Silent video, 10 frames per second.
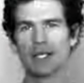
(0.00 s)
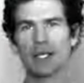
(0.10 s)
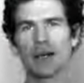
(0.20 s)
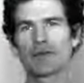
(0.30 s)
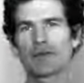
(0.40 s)
You
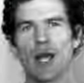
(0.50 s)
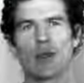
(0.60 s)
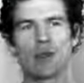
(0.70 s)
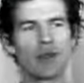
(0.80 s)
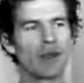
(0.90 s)
know, I've
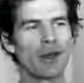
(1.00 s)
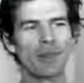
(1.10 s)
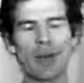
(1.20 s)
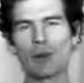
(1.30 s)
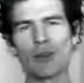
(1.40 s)
trained with
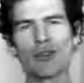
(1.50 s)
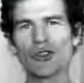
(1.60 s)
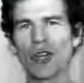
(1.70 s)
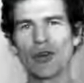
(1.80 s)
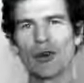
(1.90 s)
people on
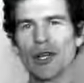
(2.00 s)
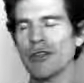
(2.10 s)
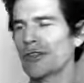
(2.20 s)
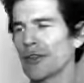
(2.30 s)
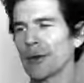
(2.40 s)

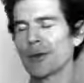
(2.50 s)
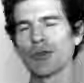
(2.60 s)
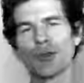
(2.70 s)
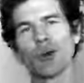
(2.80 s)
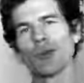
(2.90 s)
steroids and all
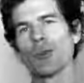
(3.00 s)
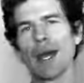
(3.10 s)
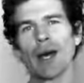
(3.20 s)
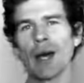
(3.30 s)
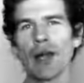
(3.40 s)
sorts,
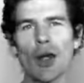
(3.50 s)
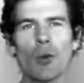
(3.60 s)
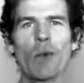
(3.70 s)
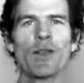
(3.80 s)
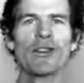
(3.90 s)
man. I know
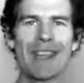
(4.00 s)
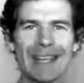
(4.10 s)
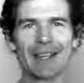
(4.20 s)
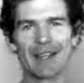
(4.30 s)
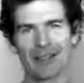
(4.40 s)
what the
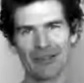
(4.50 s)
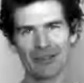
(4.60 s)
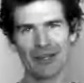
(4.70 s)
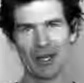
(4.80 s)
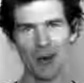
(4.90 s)
deal
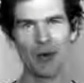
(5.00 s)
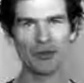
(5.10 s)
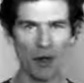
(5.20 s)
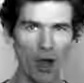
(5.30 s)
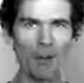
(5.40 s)
is. I know what
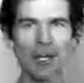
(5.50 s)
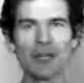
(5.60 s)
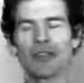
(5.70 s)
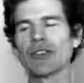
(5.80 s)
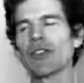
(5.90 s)
time it
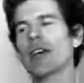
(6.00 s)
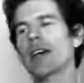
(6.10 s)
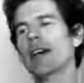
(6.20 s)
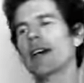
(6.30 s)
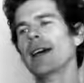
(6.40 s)
is.
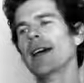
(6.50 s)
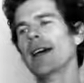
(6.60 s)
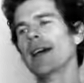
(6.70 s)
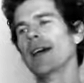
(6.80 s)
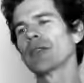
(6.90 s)

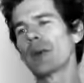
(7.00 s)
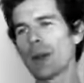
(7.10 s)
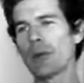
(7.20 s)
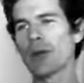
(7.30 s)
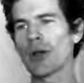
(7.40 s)
So when
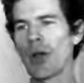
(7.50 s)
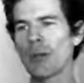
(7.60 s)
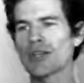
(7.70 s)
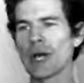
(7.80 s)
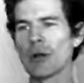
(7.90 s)
people go on
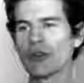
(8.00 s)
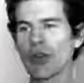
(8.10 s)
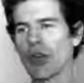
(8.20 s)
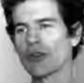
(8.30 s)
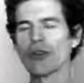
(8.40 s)
my channel and say,
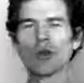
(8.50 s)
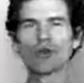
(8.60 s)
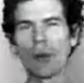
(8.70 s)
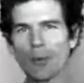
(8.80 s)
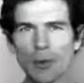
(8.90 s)
they don't sell
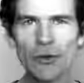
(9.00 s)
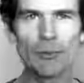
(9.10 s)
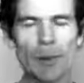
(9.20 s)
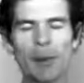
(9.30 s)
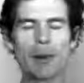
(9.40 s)
supplements,
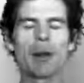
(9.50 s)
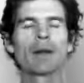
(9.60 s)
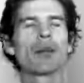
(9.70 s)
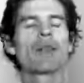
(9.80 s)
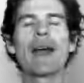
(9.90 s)
blah, blah,
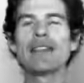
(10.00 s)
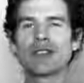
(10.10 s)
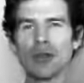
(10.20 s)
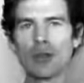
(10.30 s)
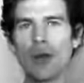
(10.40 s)
blah, blah, they
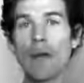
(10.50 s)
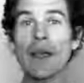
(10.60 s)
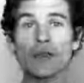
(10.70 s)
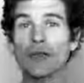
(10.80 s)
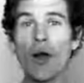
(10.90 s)
do. And
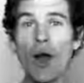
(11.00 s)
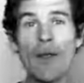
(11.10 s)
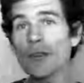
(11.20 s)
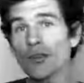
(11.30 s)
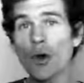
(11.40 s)
that's fine,
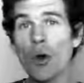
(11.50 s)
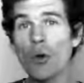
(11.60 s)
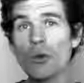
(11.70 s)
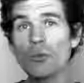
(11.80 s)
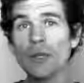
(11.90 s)
that's cool.